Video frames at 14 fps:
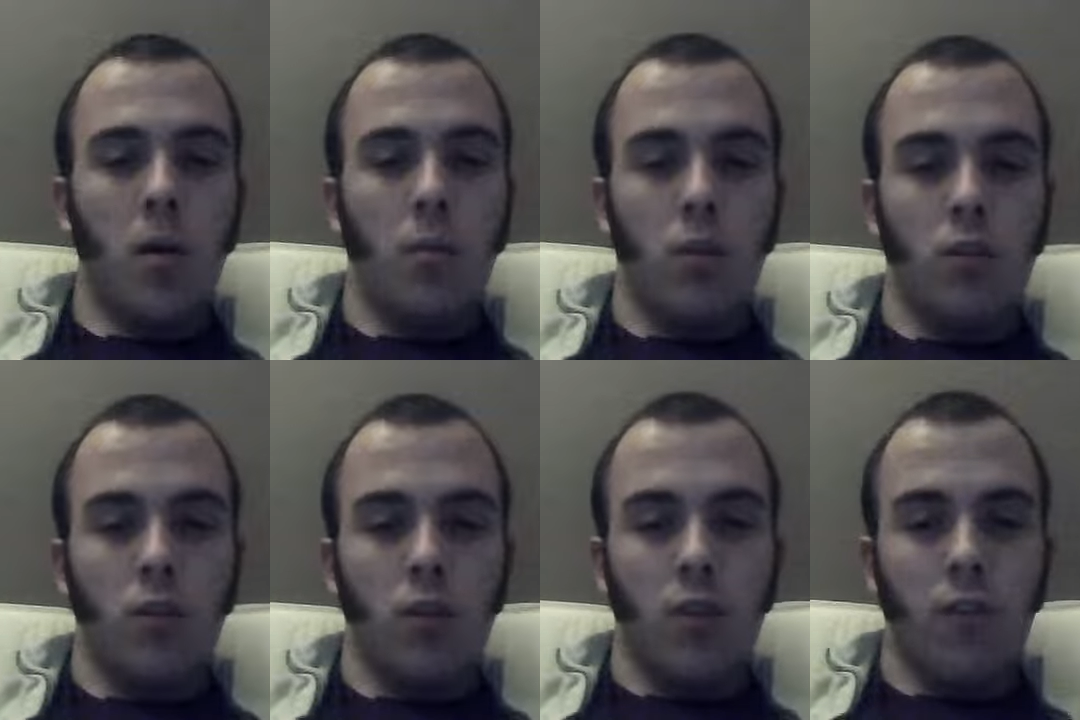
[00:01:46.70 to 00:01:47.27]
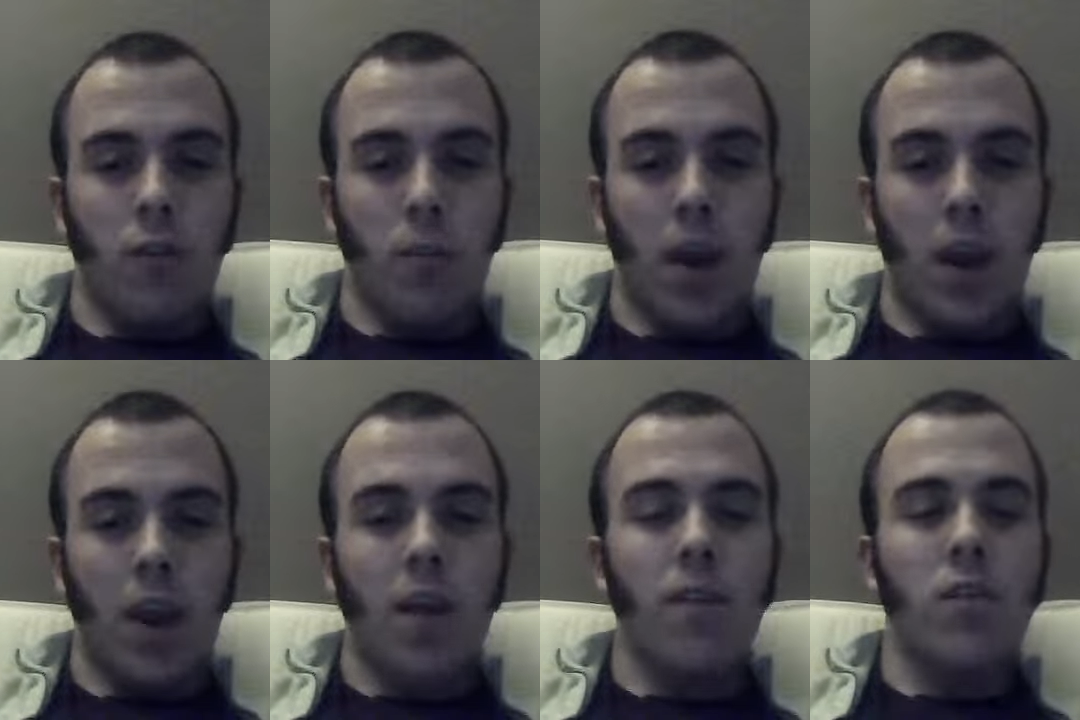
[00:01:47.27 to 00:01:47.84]
More soon from
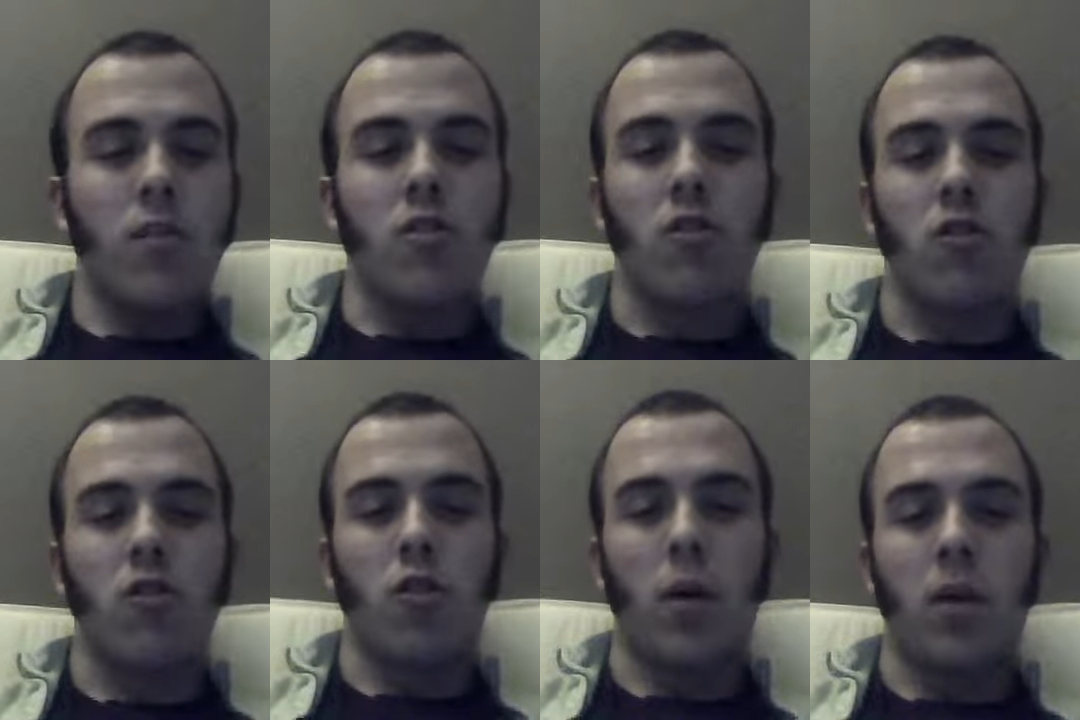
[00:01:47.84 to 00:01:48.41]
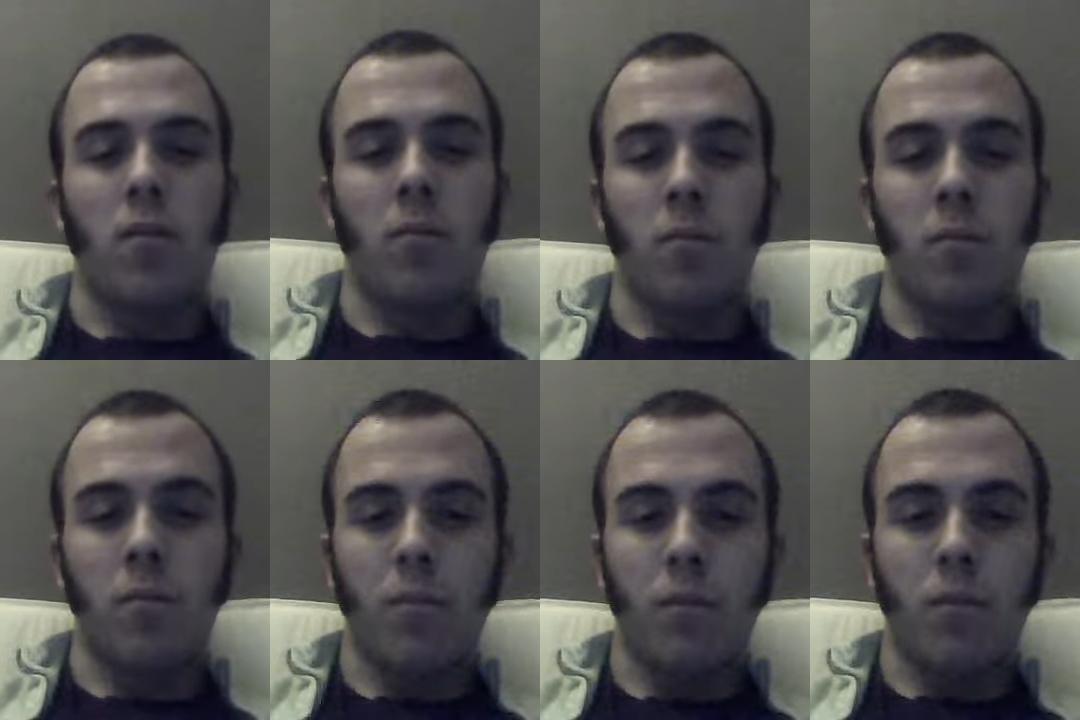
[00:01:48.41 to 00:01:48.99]
me. Just a short one.
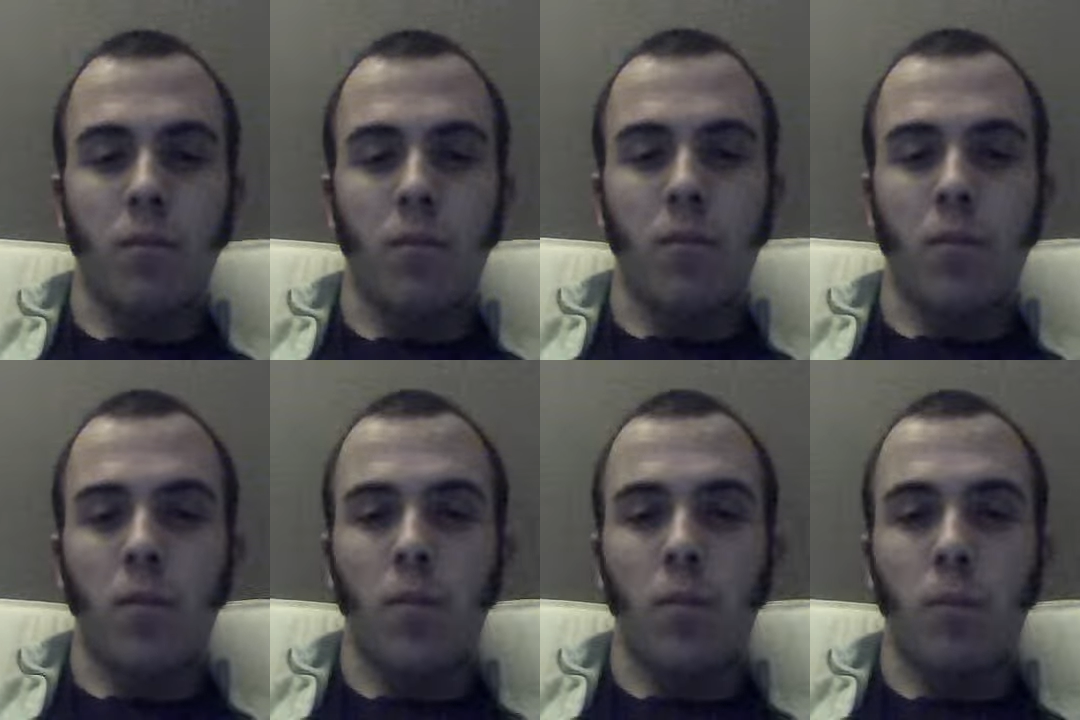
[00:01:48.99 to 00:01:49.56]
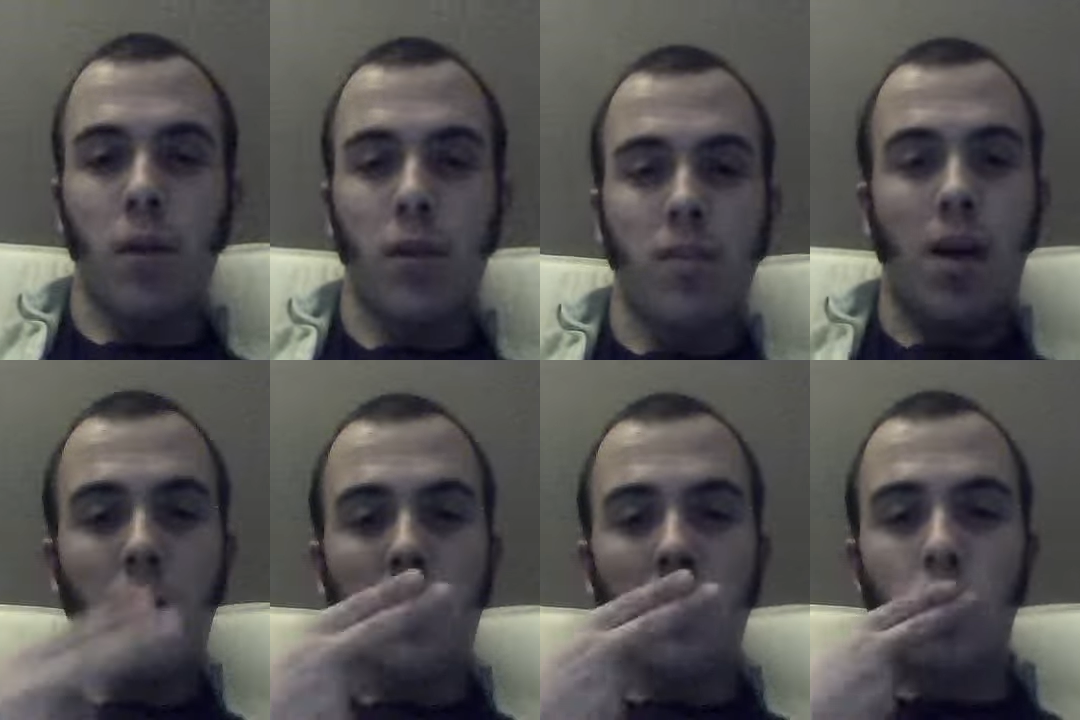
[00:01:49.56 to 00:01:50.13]
Peace
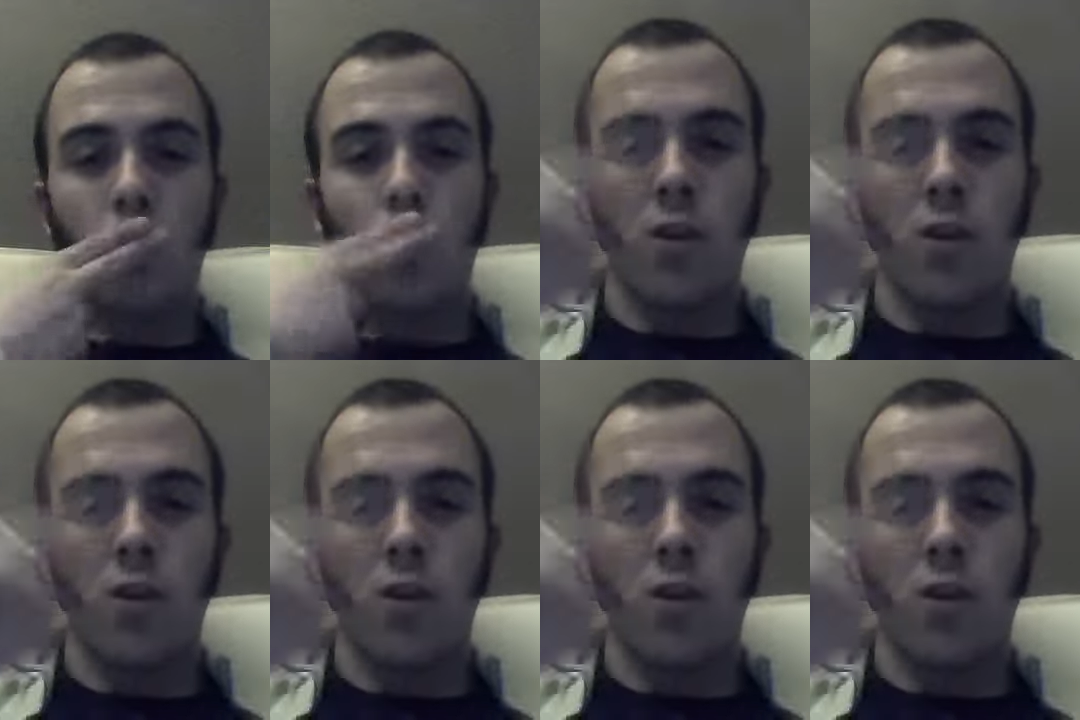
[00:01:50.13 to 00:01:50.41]
out.